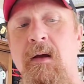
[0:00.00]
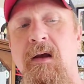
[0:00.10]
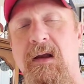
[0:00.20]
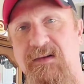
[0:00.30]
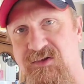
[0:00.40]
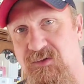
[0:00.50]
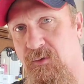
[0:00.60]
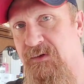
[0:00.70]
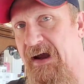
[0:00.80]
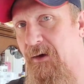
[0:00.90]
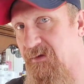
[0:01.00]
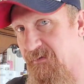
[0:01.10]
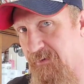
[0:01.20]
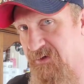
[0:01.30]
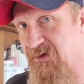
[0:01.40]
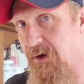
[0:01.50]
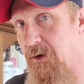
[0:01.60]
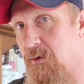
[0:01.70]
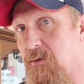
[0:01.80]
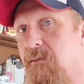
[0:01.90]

it sold out the first go,